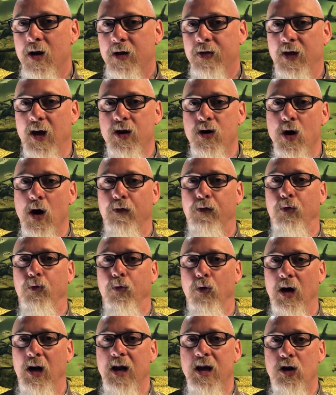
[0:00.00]
that you have
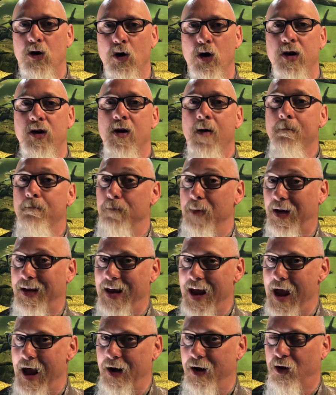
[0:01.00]
really good
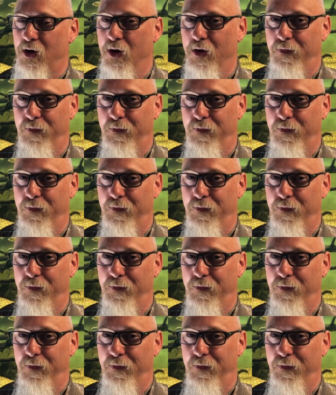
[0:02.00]
mechanical